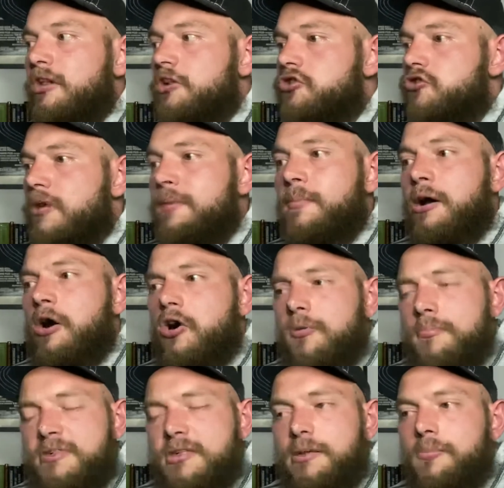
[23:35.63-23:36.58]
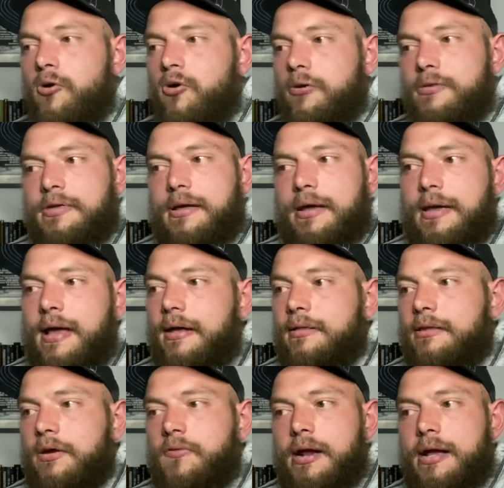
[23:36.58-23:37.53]
train my arms anymore because they're getting
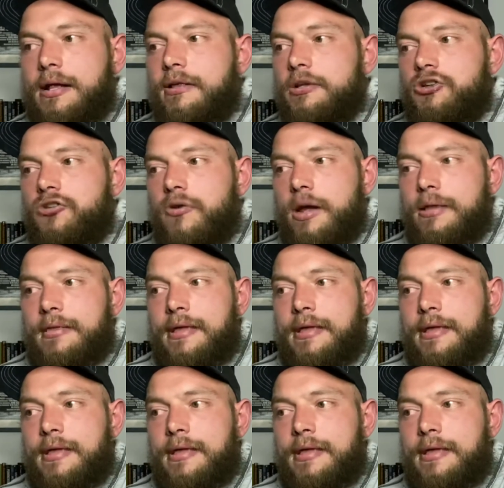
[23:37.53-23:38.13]
directly trained.